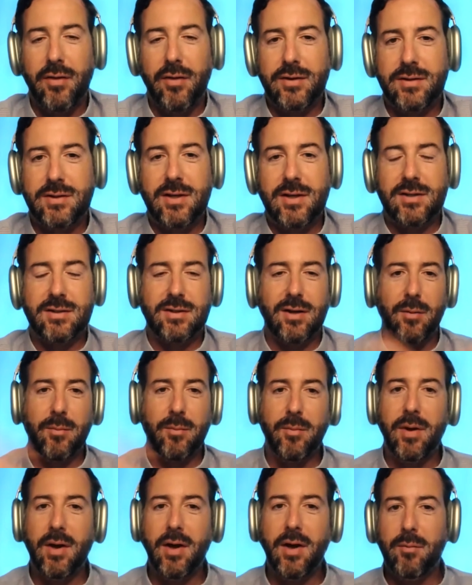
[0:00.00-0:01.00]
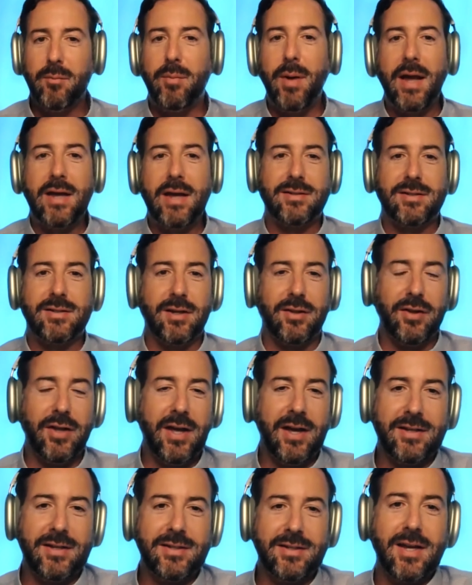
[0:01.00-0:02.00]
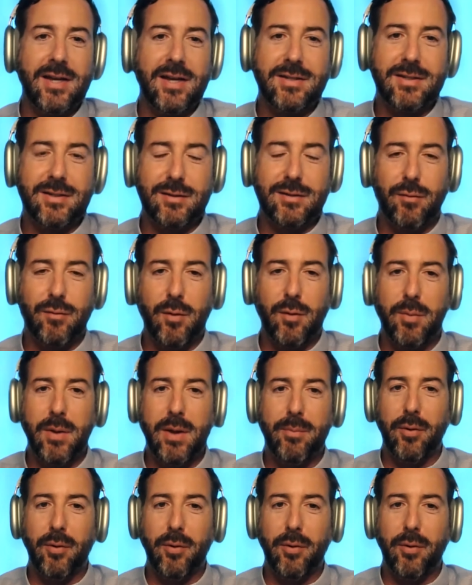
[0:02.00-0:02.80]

The system basically exists